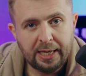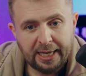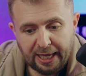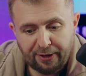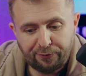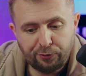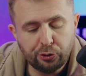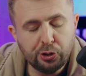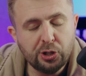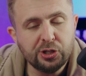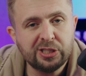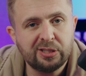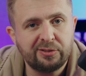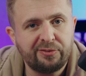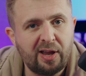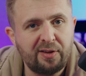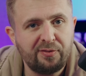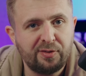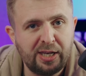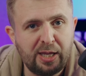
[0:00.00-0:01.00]
If you don't
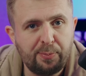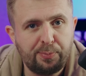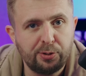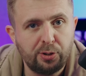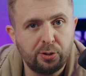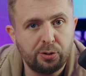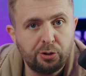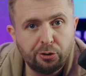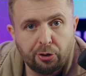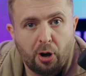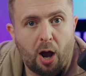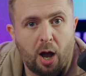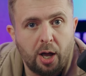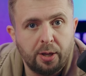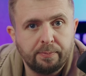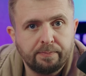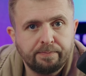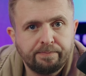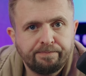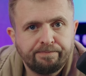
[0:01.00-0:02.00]
survive in Lebanon, you're
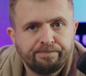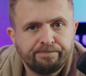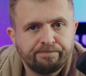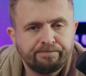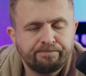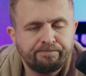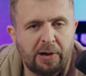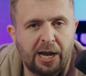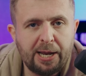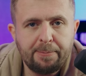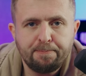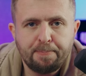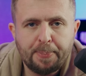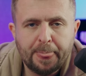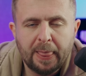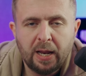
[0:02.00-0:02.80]
gone, right?